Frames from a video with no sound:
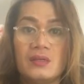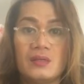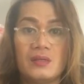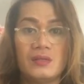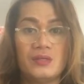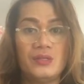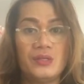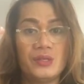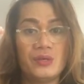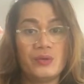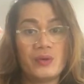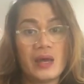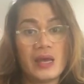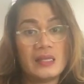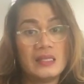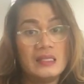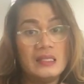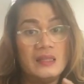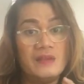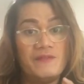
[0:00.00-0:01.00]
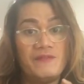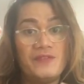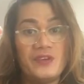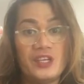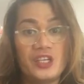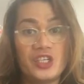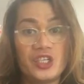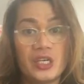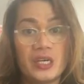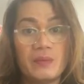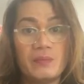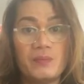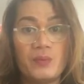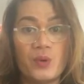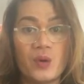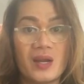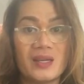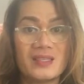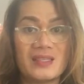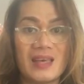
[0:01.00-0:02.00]
do a division
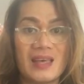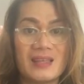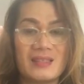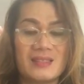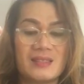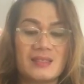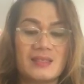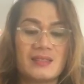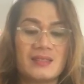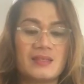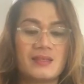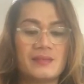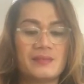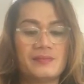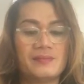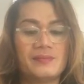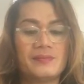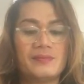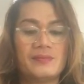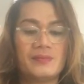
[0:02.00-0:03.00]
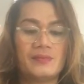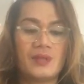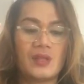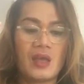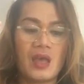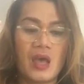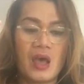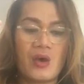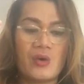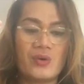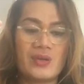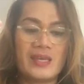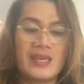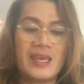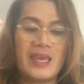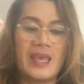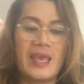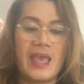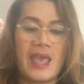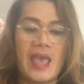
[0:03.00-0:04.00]
process.
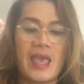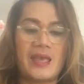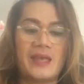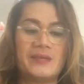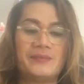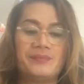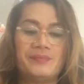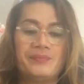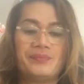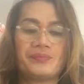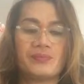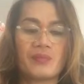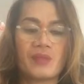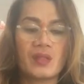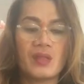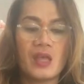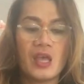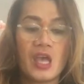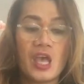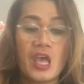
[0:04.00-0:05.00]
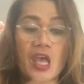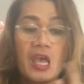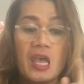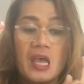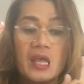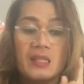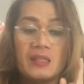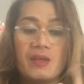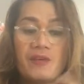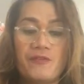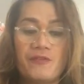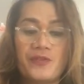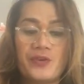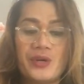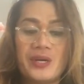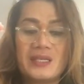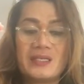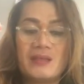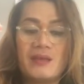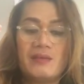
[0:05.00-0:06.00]
Okay. The
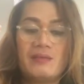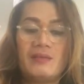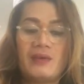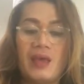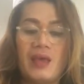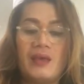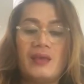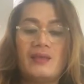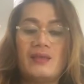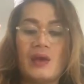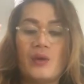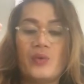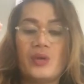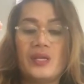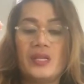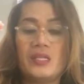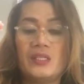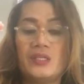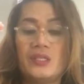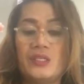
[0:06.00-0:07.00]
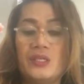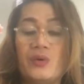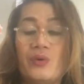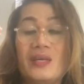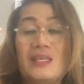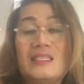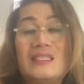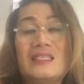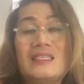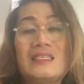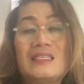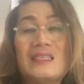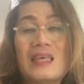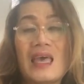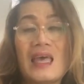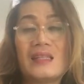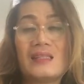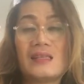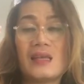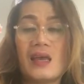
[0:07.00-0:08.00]
first thing that we need to do is
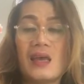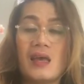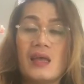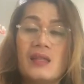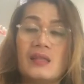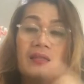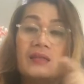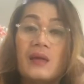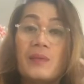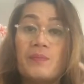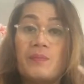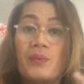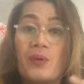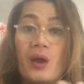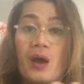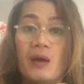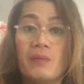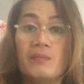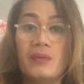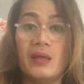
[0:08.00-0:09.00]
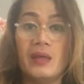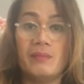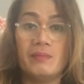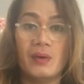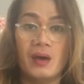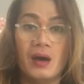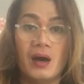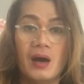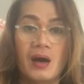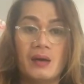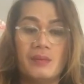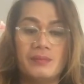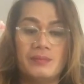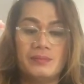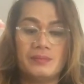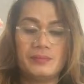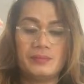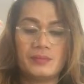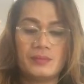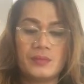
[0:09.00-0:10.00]
set the problem up.
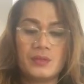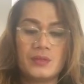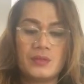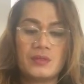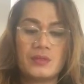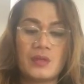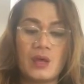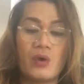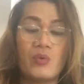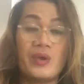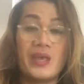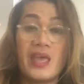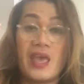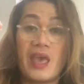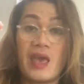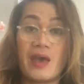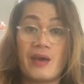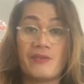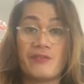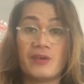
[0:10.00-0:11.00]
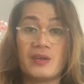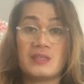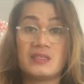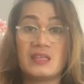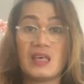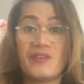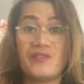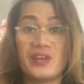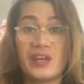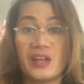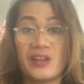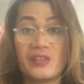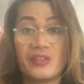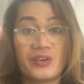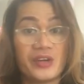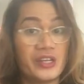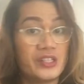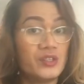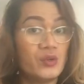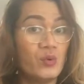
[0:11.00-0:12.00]
So we have
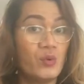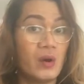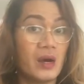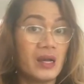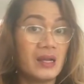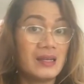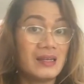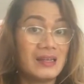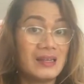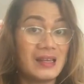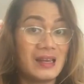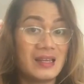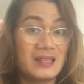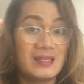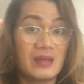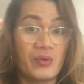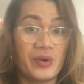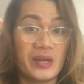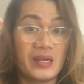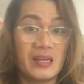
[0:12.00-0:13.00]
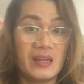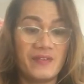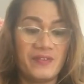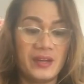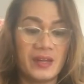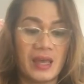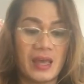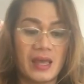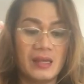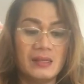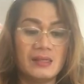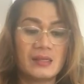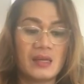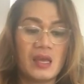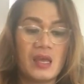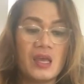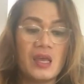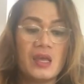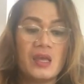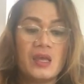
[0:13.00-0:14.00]
731, that is our dividend.
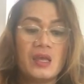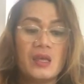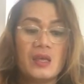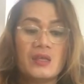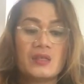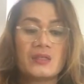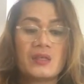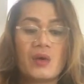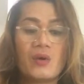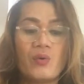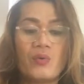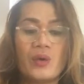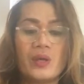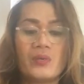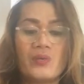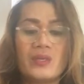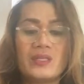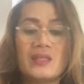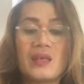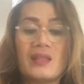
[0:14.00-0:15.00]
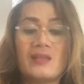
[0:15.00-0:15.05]
So when we set